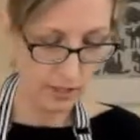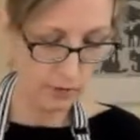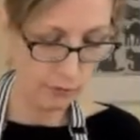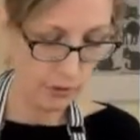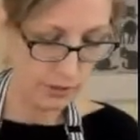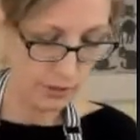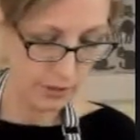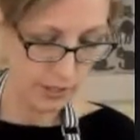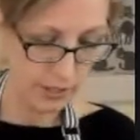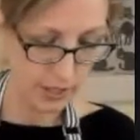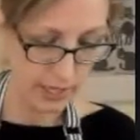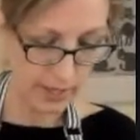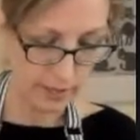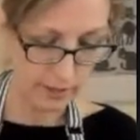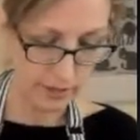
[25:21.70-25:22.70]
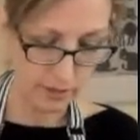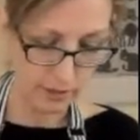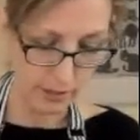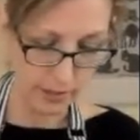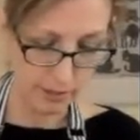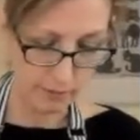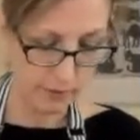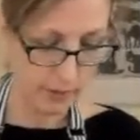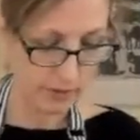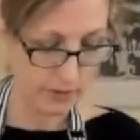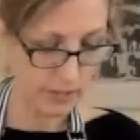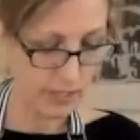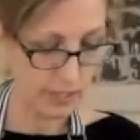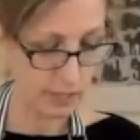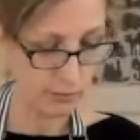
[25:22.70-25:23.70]
Freeze-dried shallots are kind of fun.
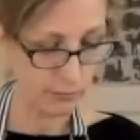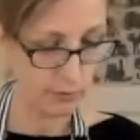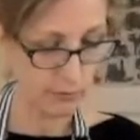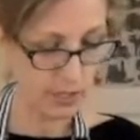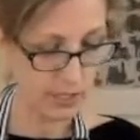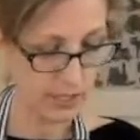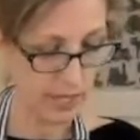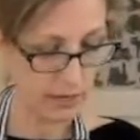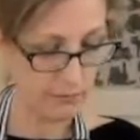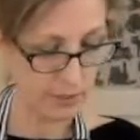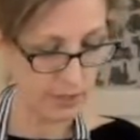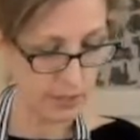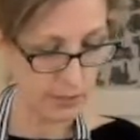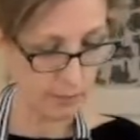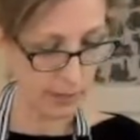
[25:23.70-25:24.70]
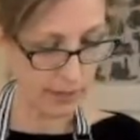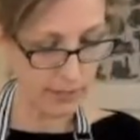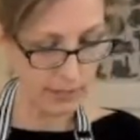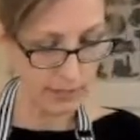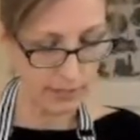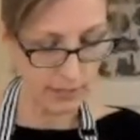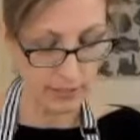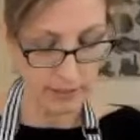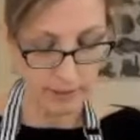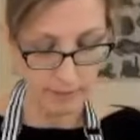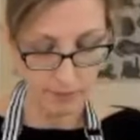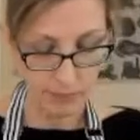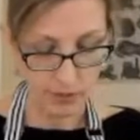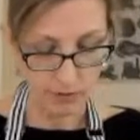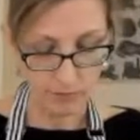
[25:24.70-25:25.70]
This is from Savory Spice.
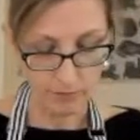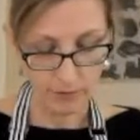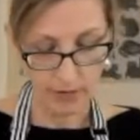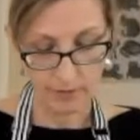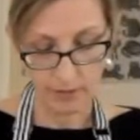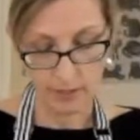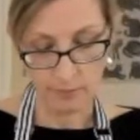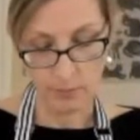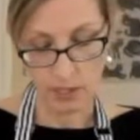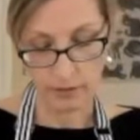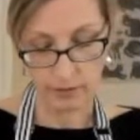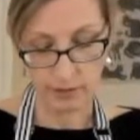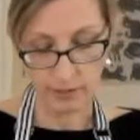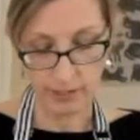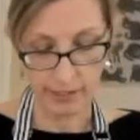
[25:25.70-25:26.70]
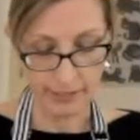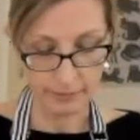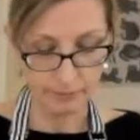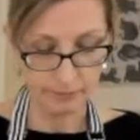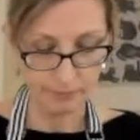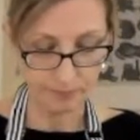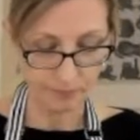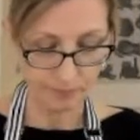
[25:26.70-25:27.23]
You can find them online.